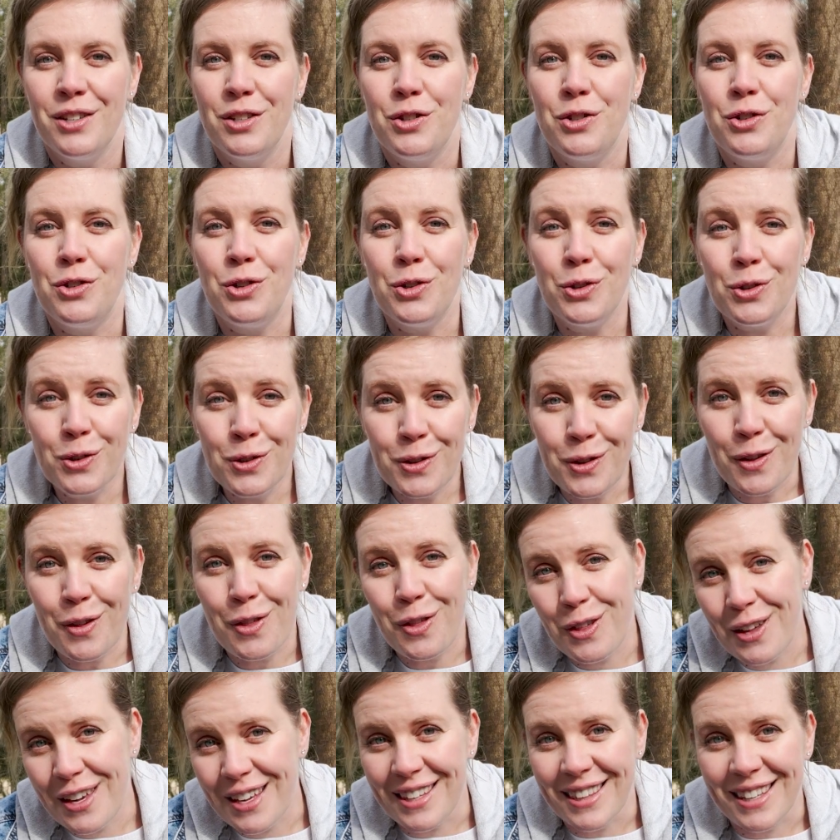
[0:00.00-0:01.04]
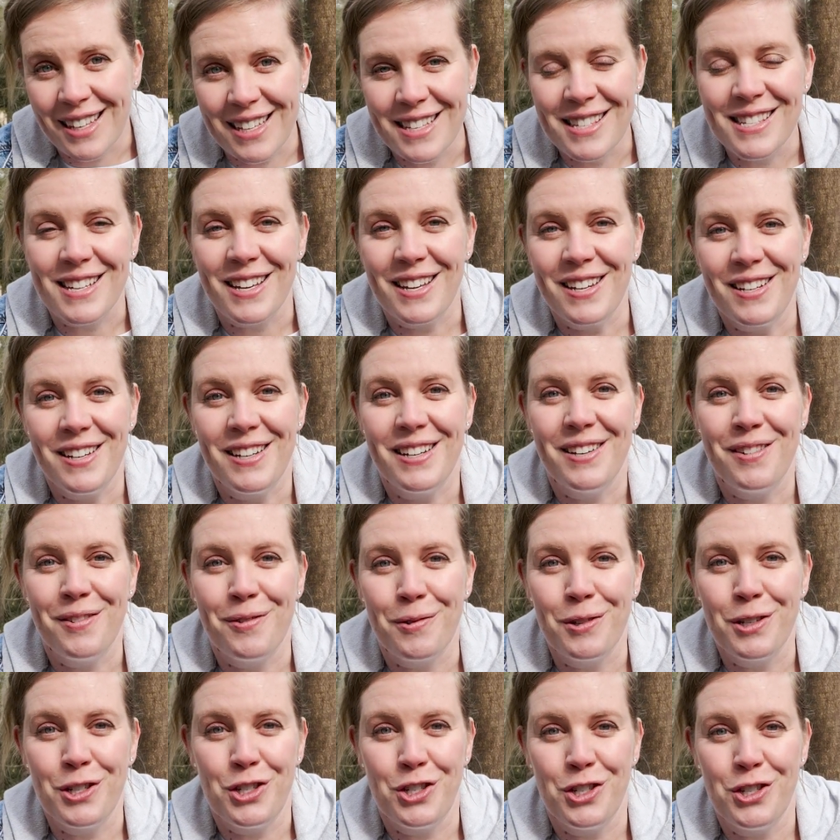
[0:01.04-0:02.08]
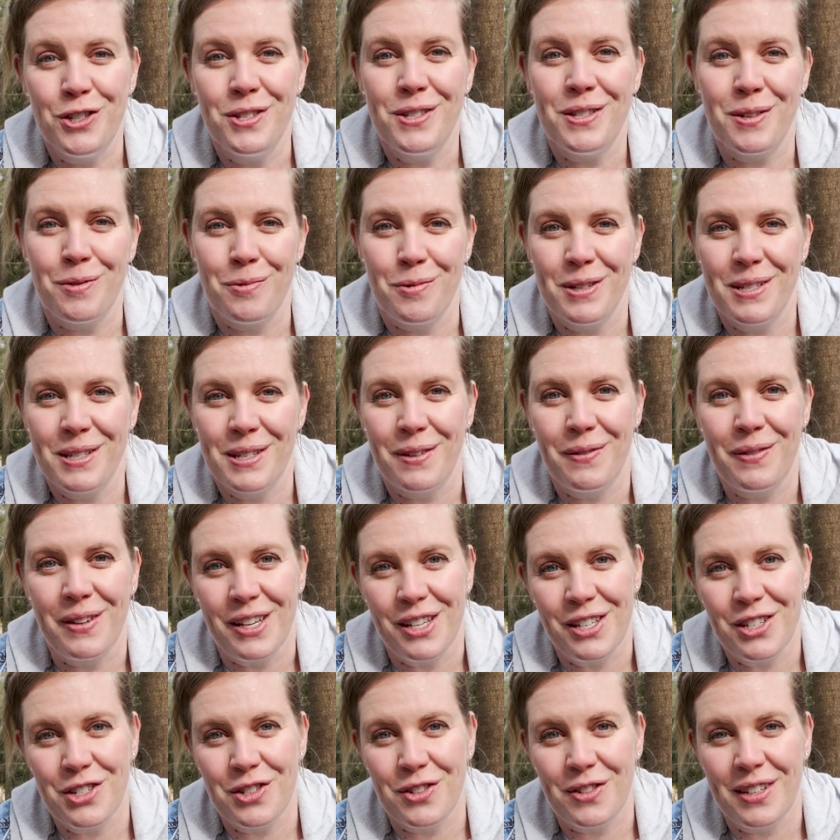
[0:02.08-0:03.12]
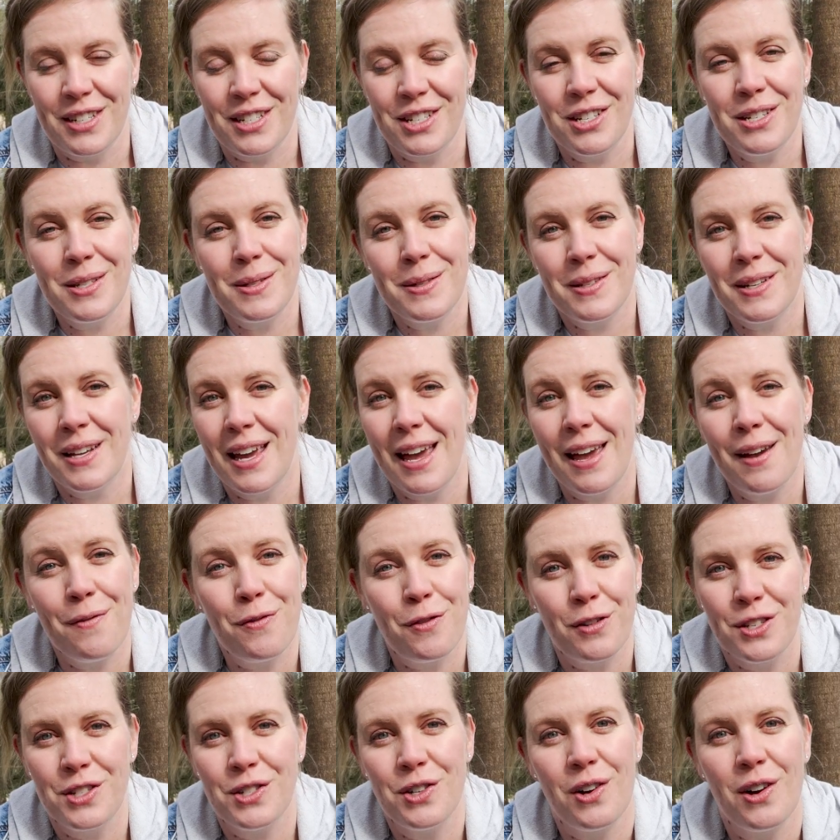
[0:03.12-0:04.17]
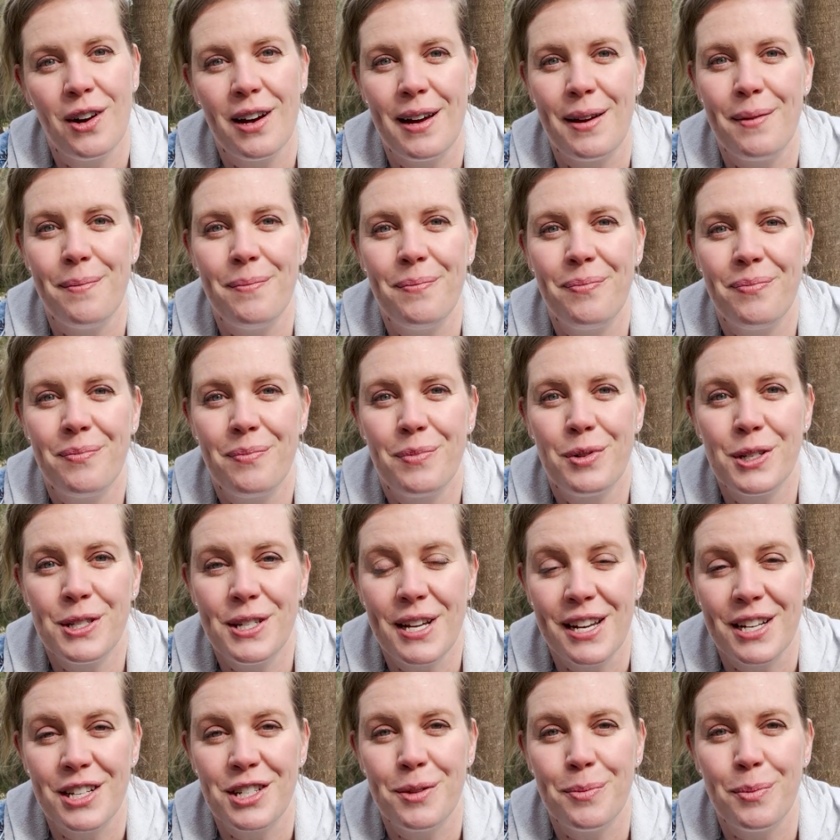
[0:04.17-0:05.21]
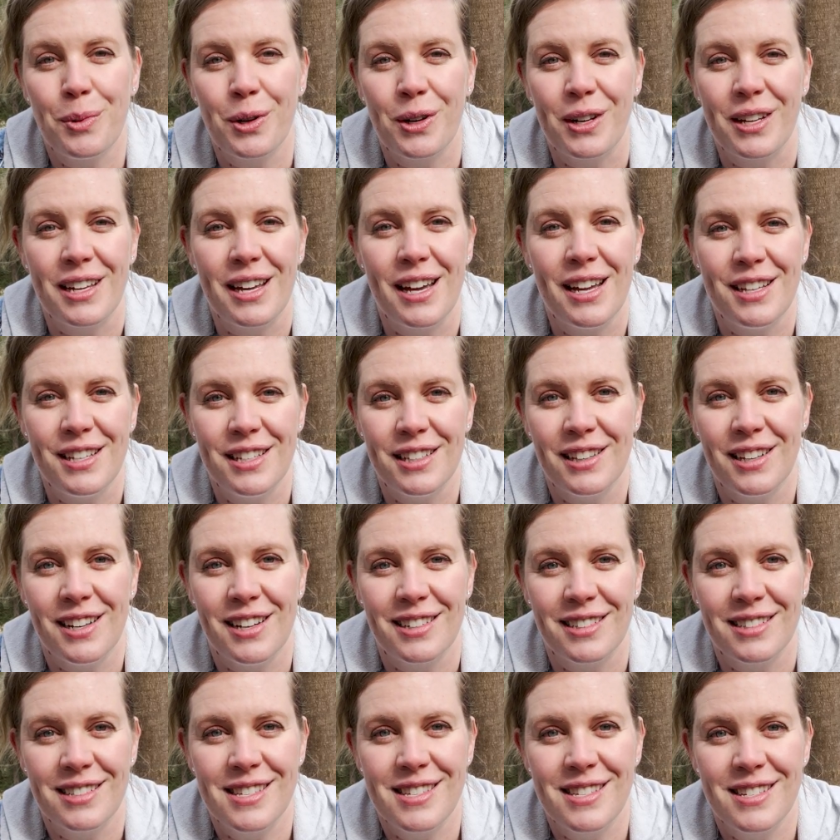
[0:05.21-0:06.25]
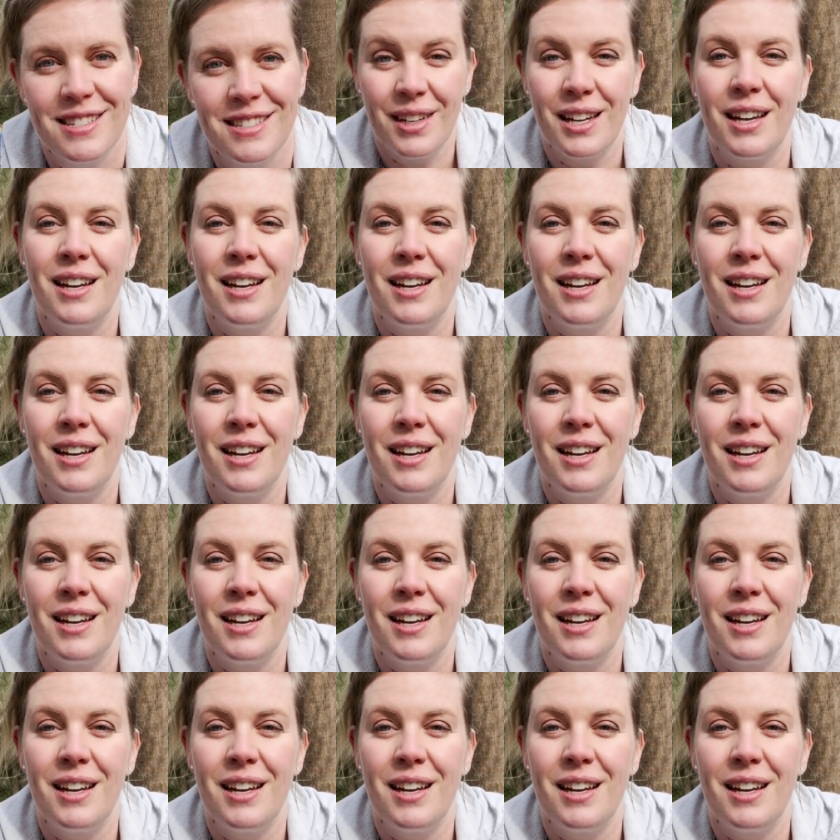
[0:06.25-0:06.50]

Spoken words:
do the thing that's going to reduce the risk of injury. Just every time, protect your body and your lungs.